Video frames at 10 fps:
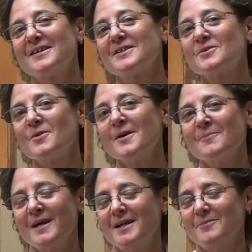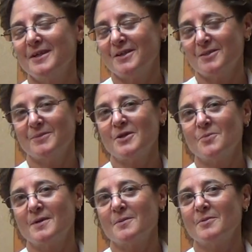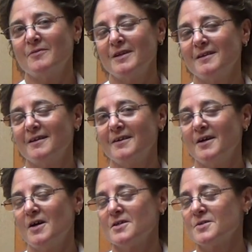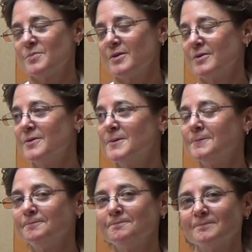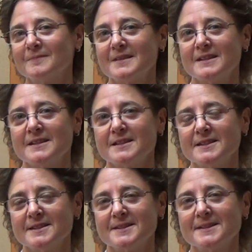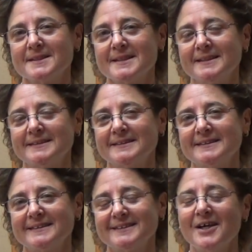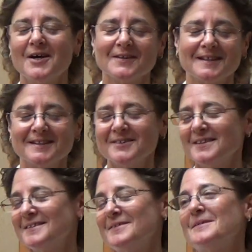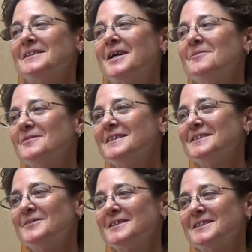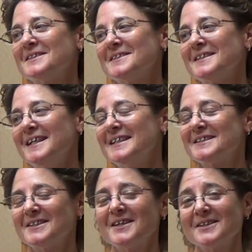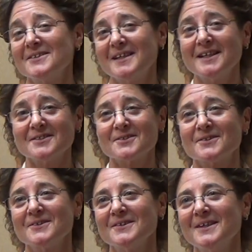So what made me come and open up a veterinary hospital is, golly, you have to give me time for these questions. It's not a good answer.